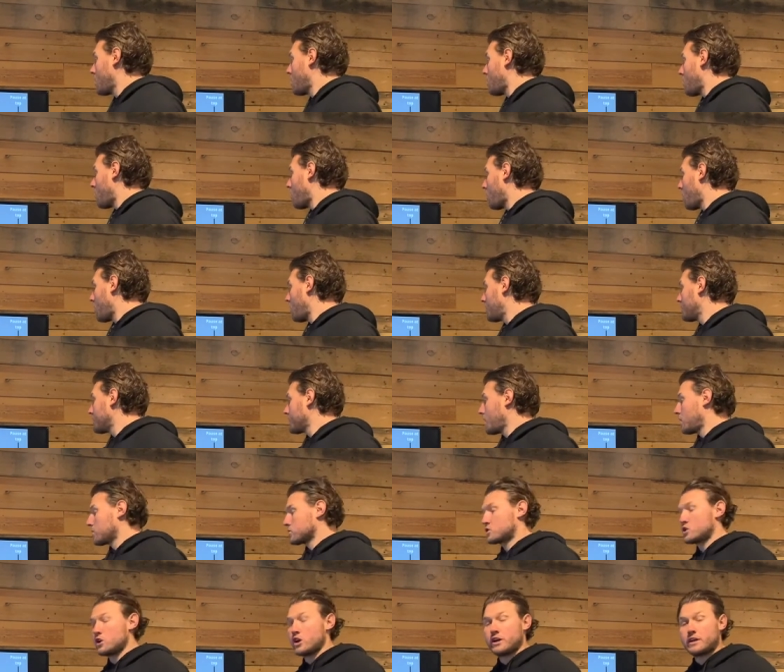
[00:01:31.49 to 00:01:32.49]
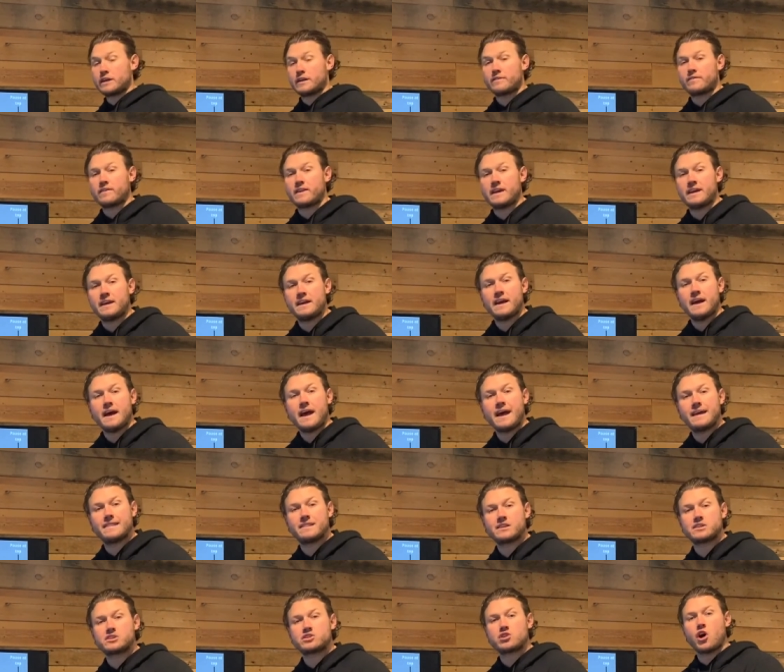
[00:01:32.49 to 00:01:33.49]
or alternatively,
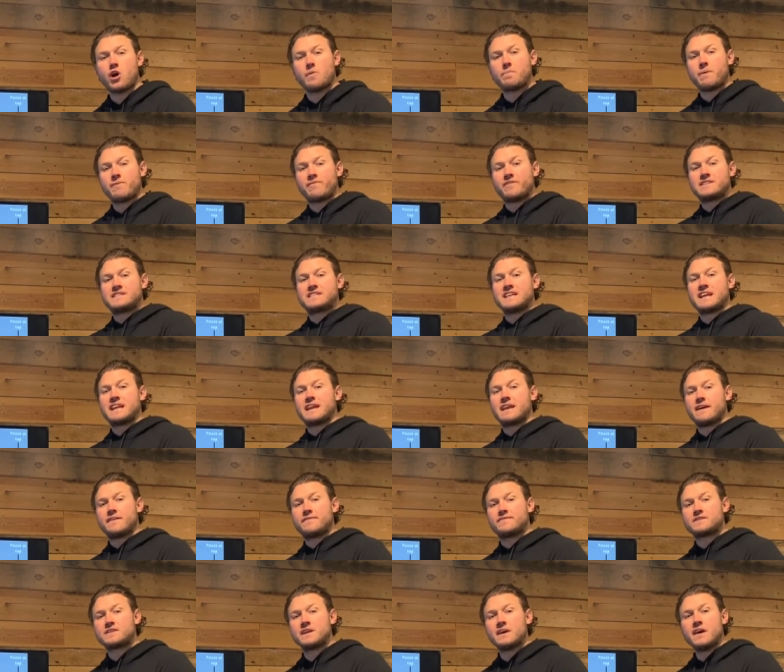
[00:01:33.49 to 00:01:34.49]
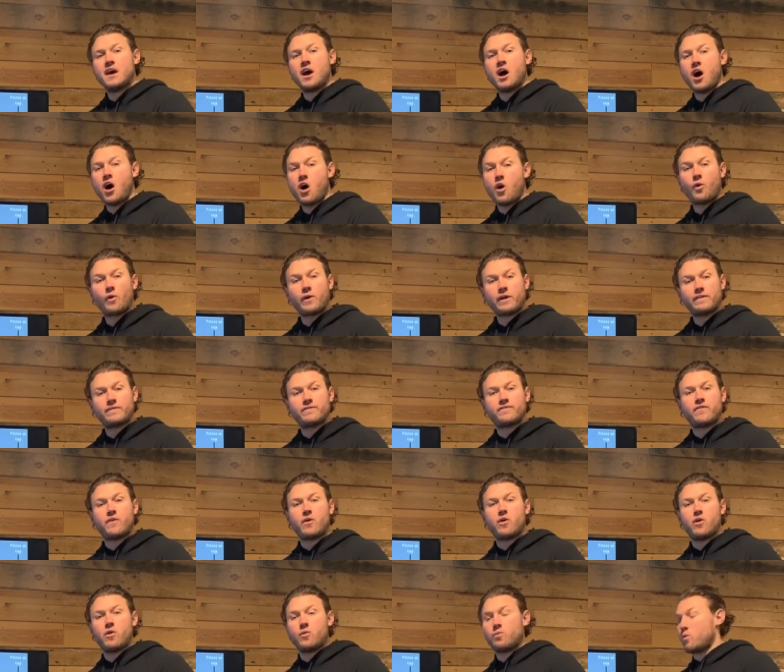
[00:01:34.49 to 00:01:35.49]
at the top of a deadlift, holding
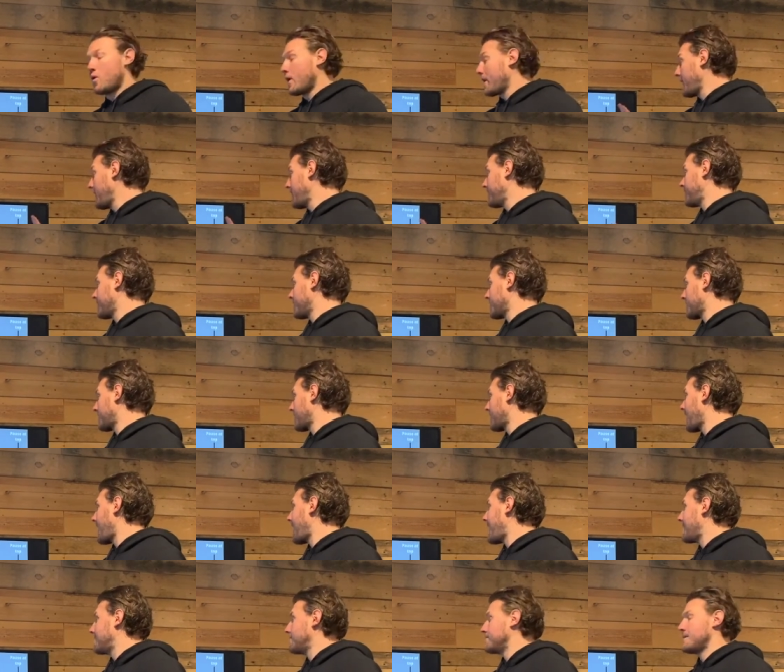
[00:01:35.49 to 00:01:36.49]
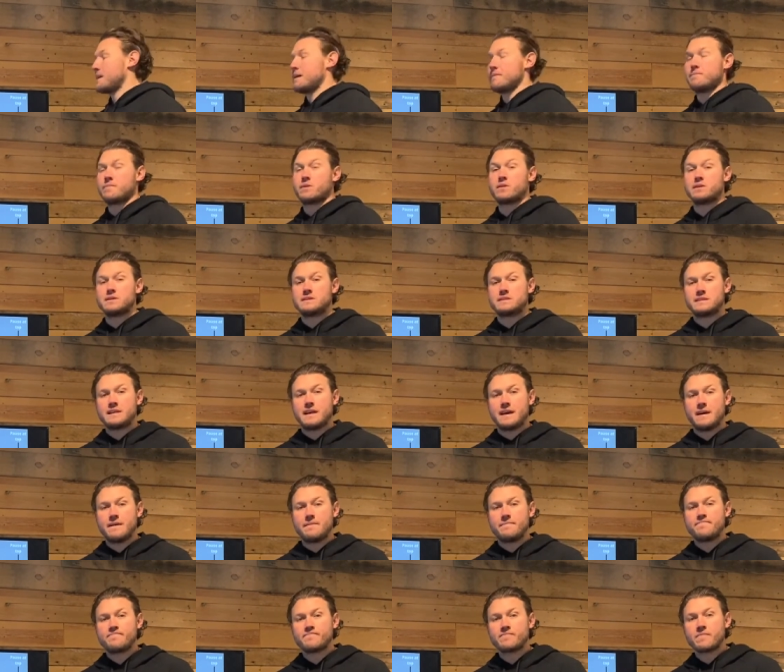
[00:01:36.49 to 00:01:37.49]
for whatever the number is there.
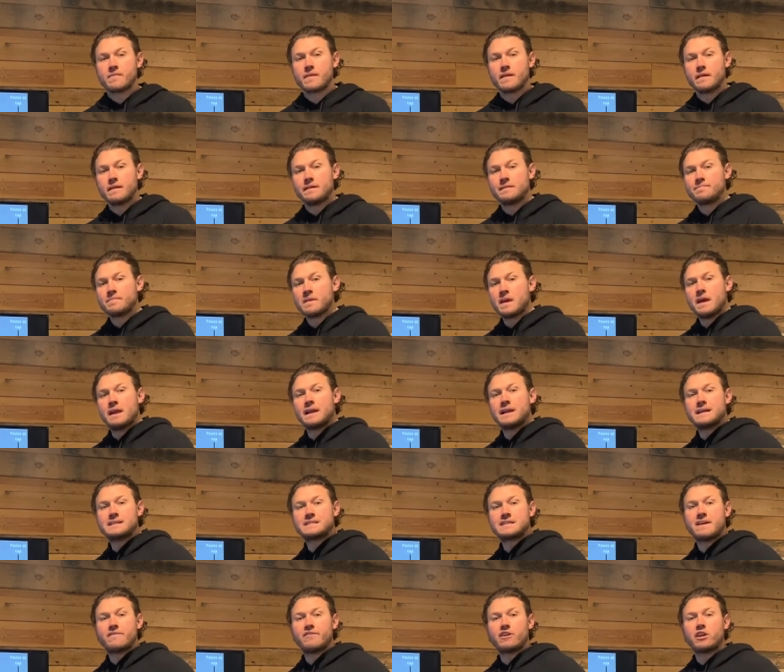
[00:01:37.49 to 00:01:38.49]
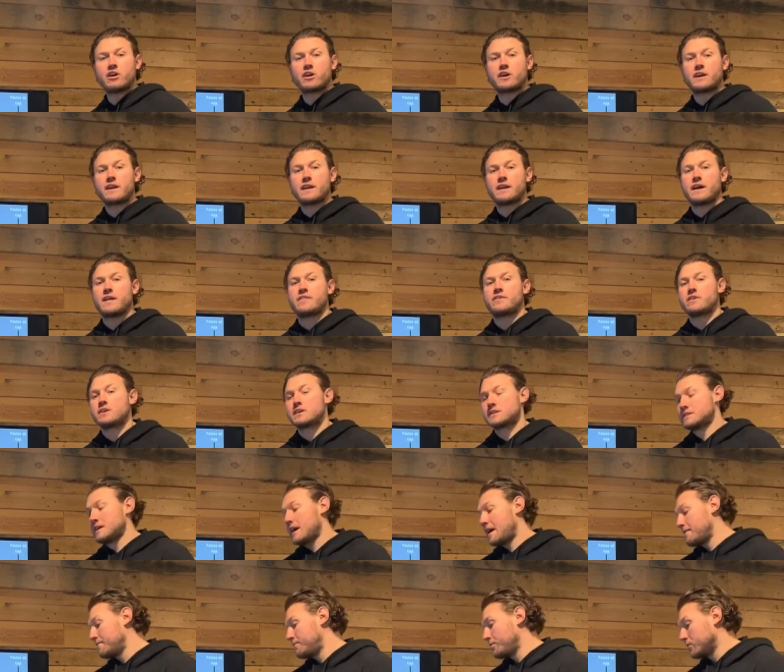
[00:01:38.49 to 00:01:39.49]
Let's have a look at another
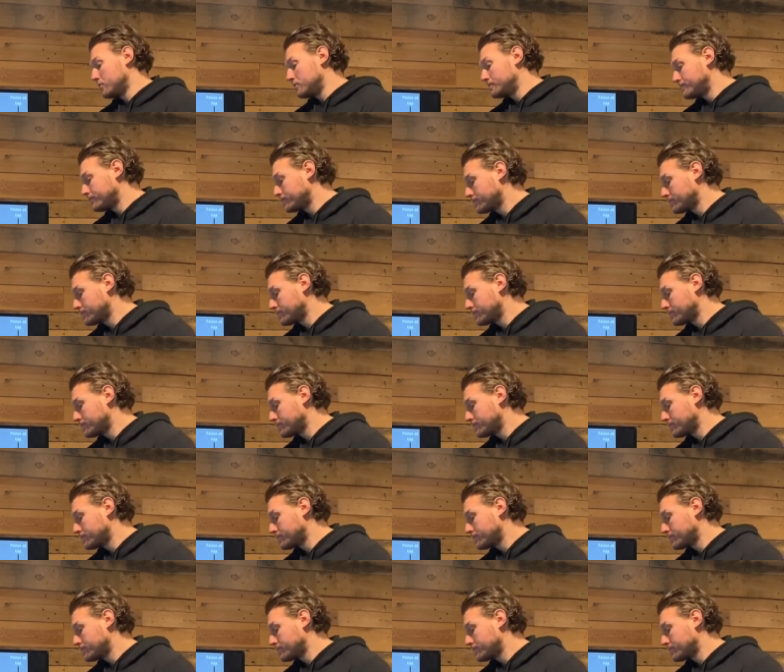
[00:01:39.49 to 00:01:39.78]
example.